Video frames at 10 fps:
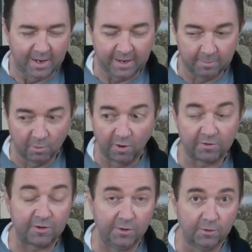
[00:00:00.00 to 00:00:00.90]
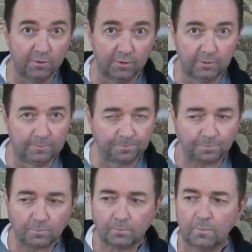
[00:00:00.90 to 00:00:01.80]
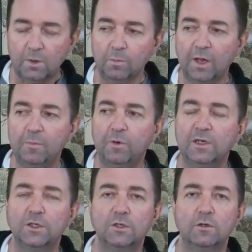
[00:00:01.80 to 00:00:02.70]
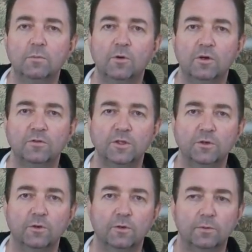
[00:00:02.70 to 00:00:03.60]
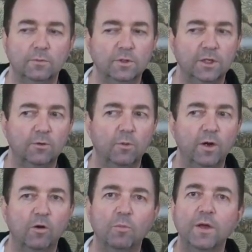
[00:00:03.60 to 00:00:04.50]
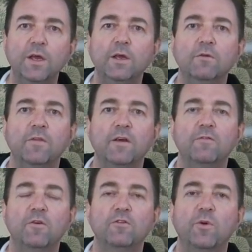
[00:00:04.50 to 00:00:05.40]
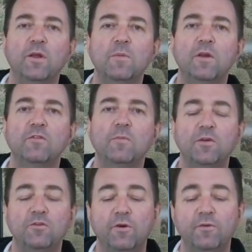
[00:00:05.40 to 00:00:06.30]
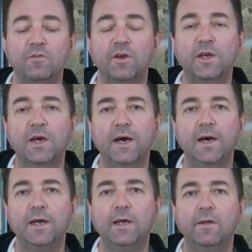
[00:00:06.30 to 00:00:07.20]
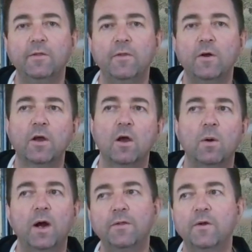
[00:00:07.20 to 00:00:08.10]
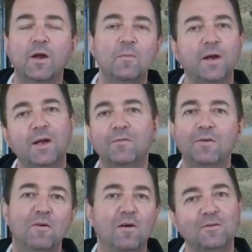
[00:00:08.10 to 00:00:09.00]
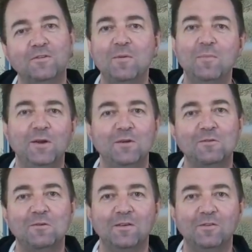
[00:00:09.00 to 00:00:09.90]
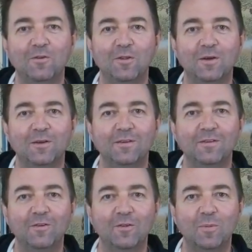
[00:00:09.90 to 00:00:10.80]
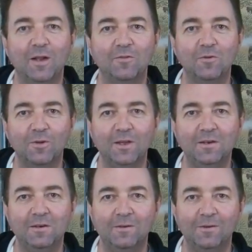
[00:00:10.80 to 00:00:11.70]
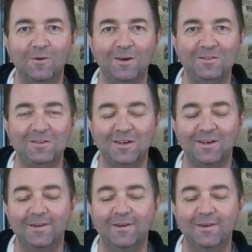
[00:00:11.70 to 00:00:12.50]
and monitor your blood pressure and monitor your general well-being for that first 20 minutes to make sure everything's okay, and then they'll go away and they'll come back every 5 or 10 minutes until the blood's all gone into you.